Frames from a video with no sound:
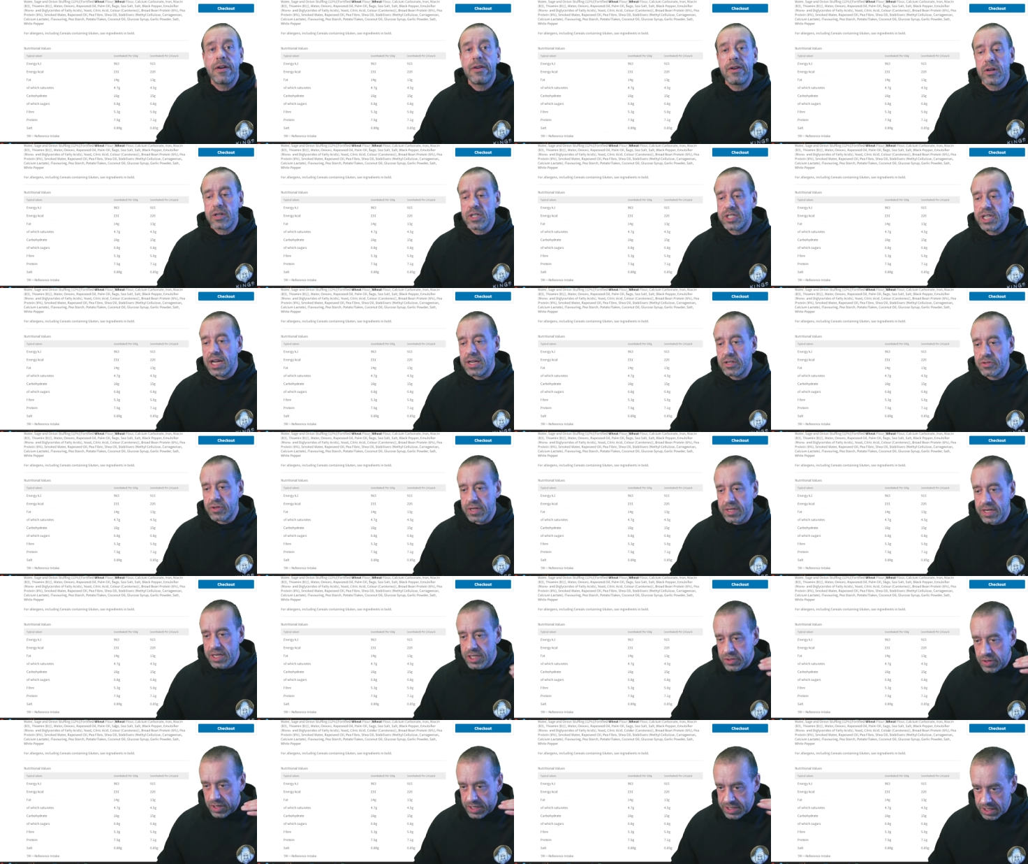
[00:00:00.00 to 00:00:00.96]
very long chain
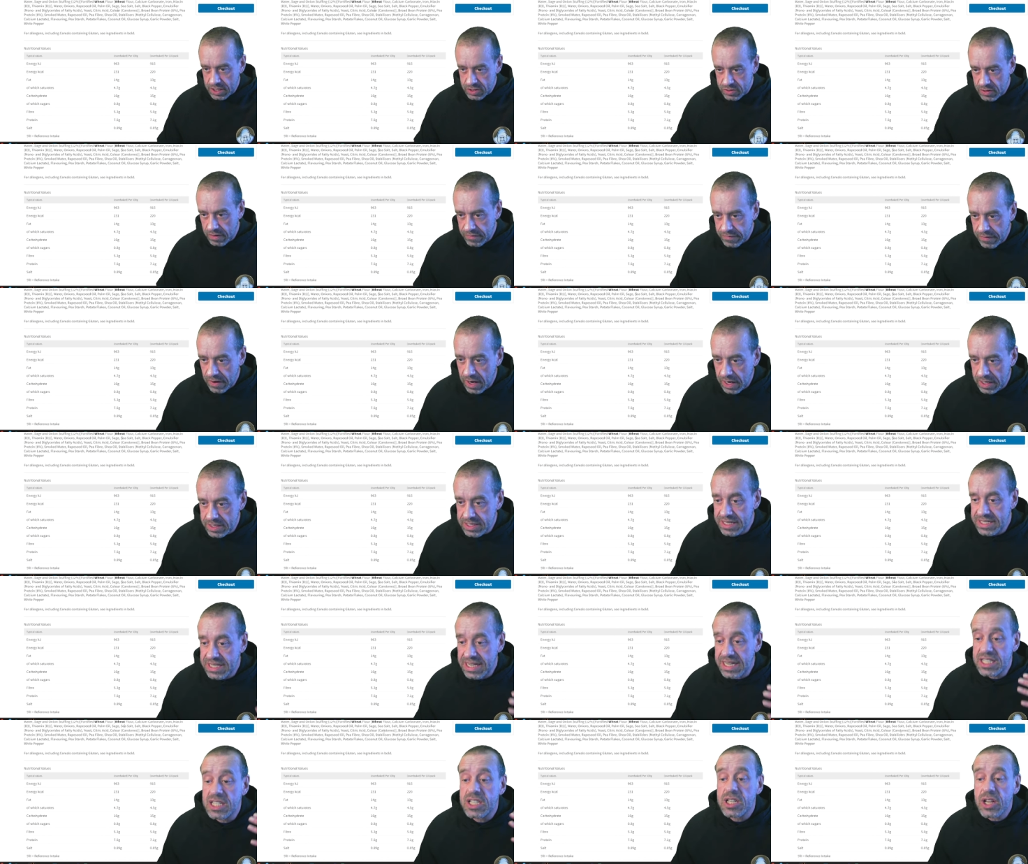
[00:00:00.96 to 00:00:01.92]
triglycerides that drive heart
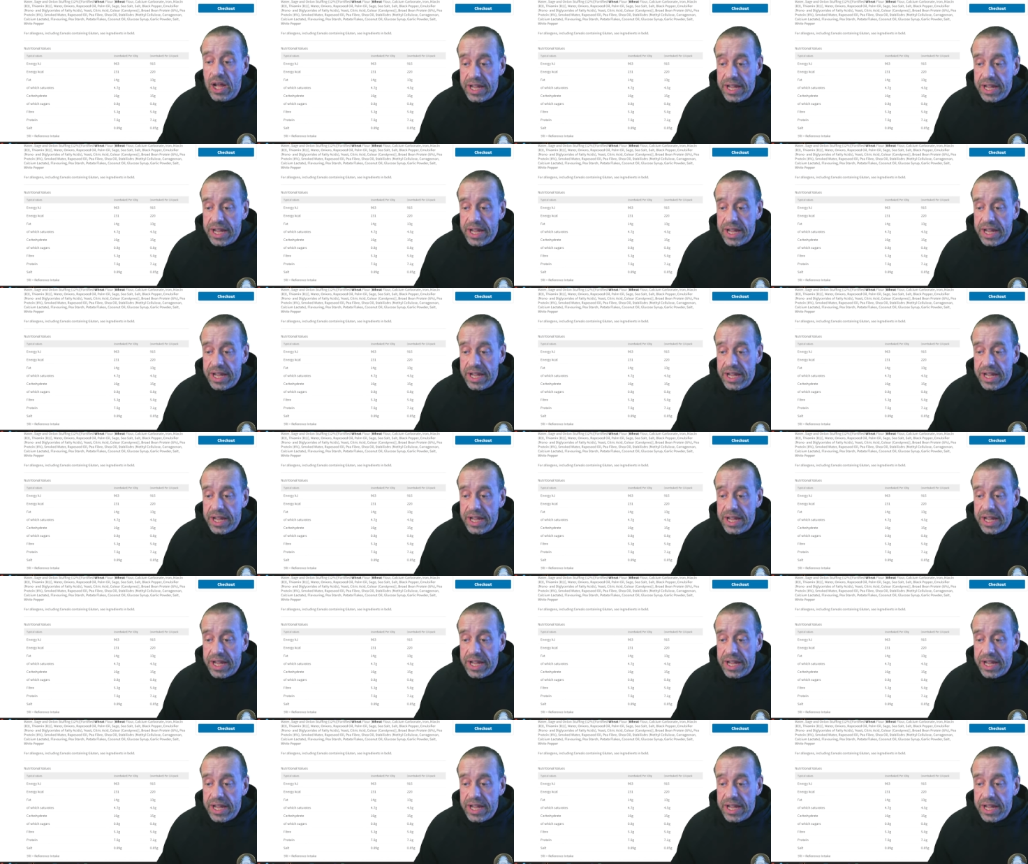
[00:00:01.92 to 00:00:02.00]
disease,